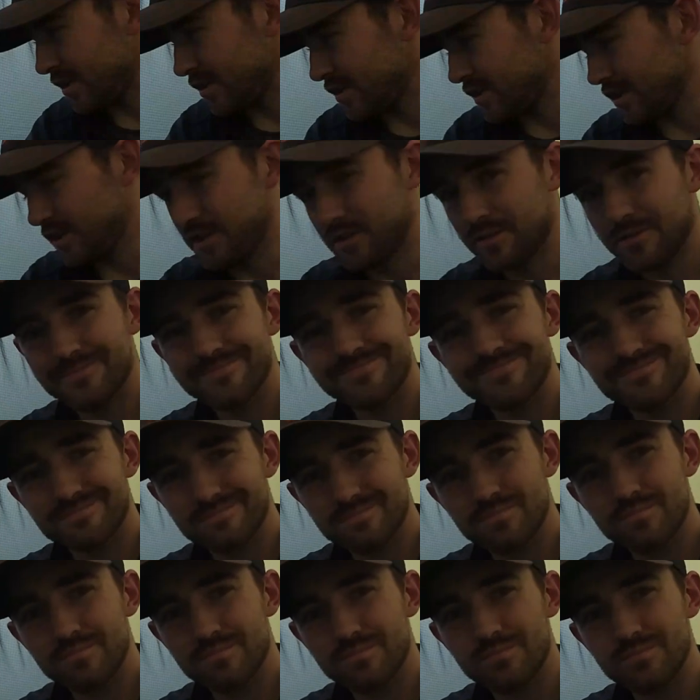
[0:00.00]
I said,
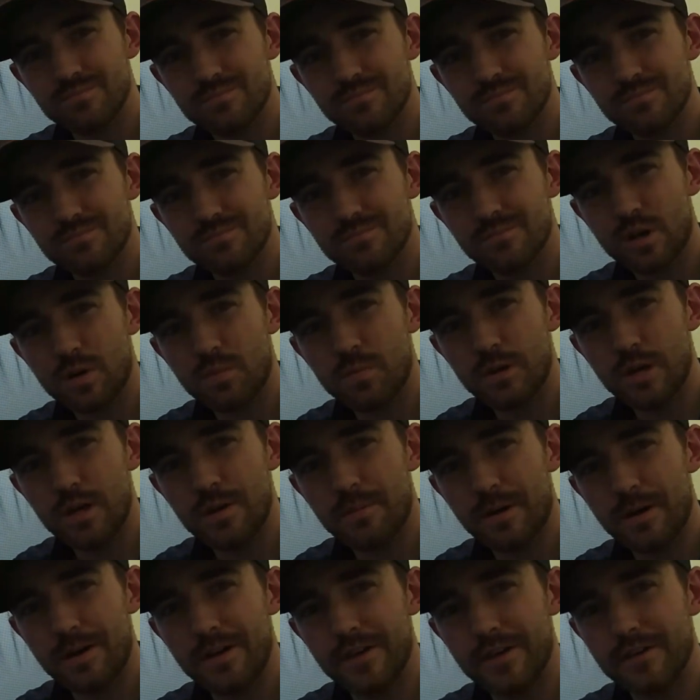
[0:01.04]
I'll play it
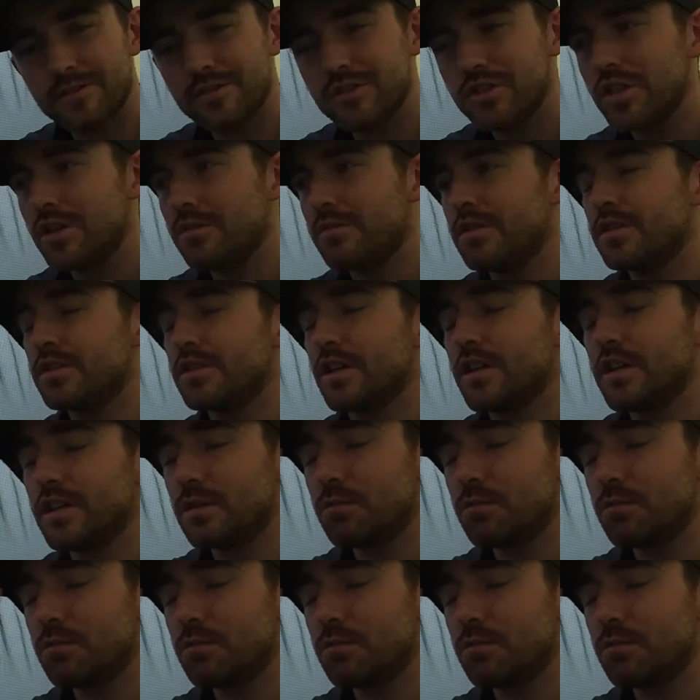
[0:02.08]
by ear, see how it's like